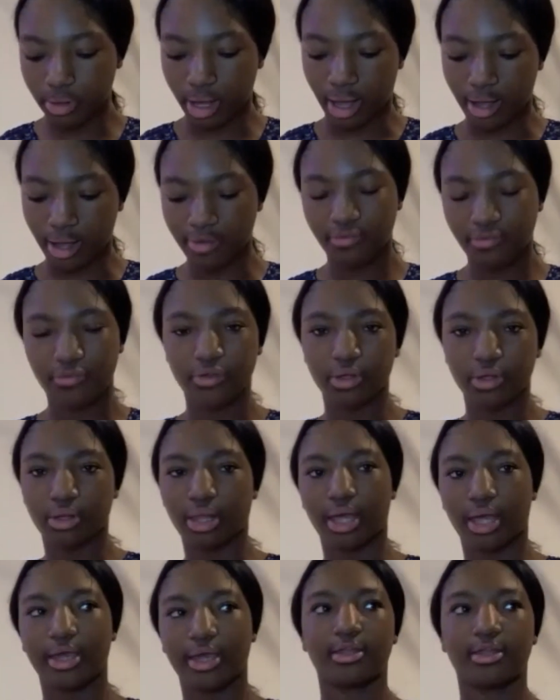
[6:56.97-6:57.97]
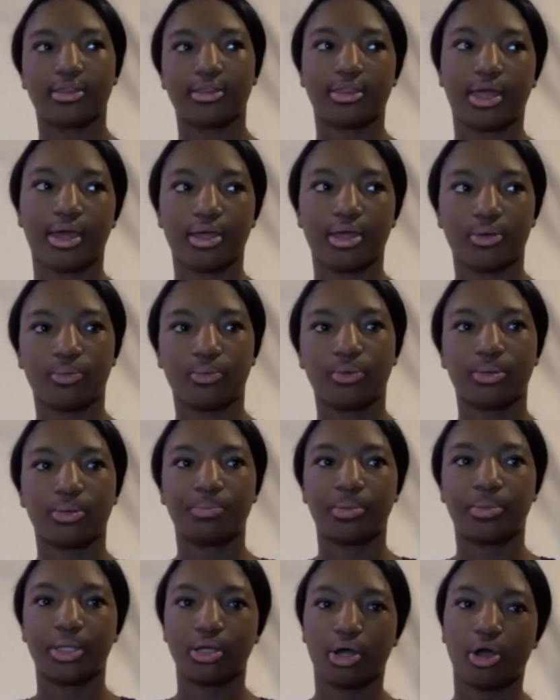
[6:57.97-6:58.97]
I feel like that it would
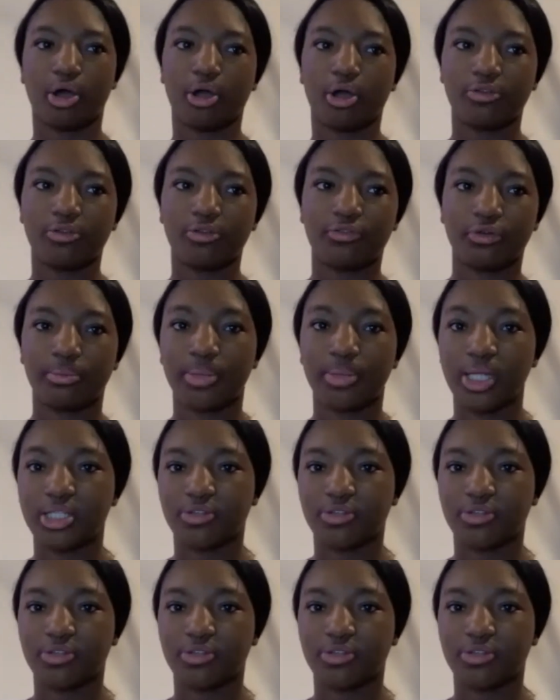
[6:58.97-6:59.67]
be hard for me